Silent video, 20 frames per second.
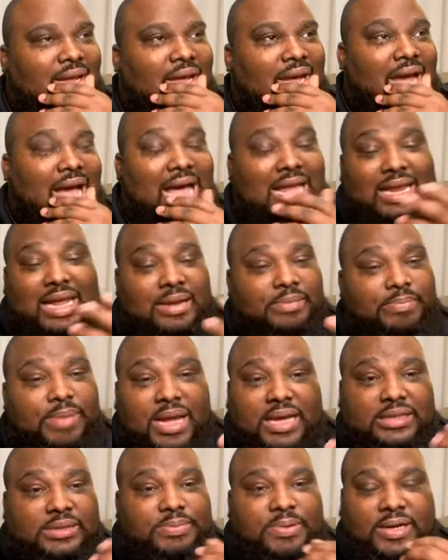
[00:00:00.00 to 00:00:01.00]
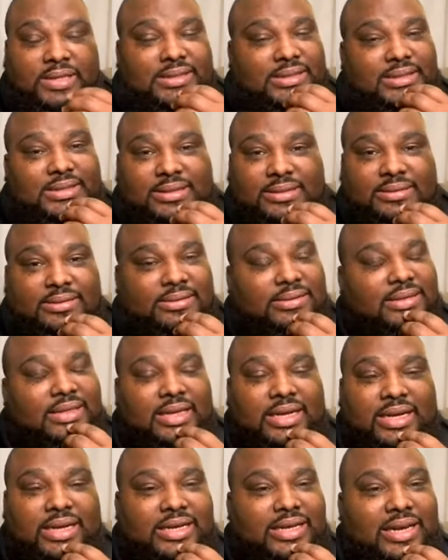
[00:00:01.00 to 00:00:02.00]
I like box presses.
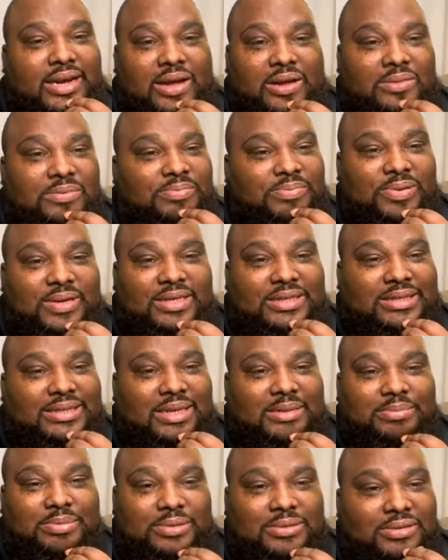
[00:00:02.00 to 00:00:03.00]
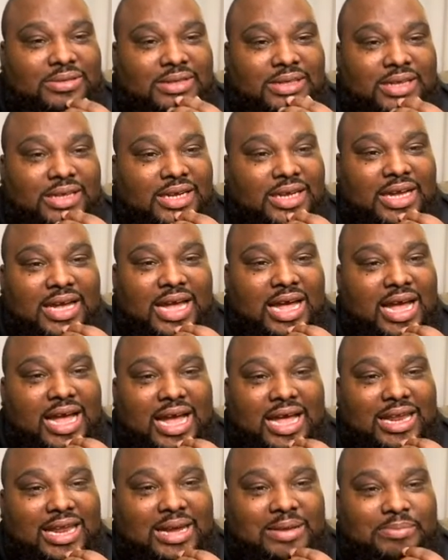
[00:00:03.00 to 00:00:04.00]
You know, I
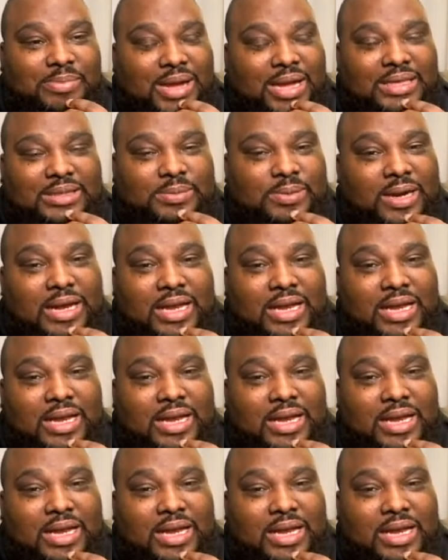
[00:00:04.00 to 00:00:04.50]
like box press.